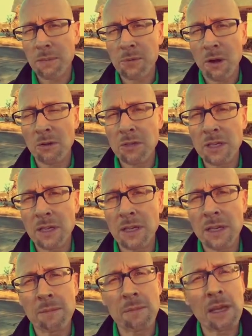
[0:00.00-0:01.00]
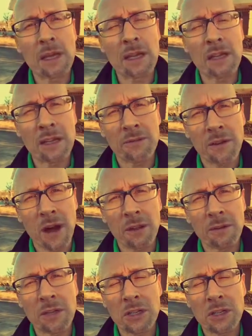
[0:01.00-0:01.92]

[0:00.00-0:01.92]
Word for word: protein immediately following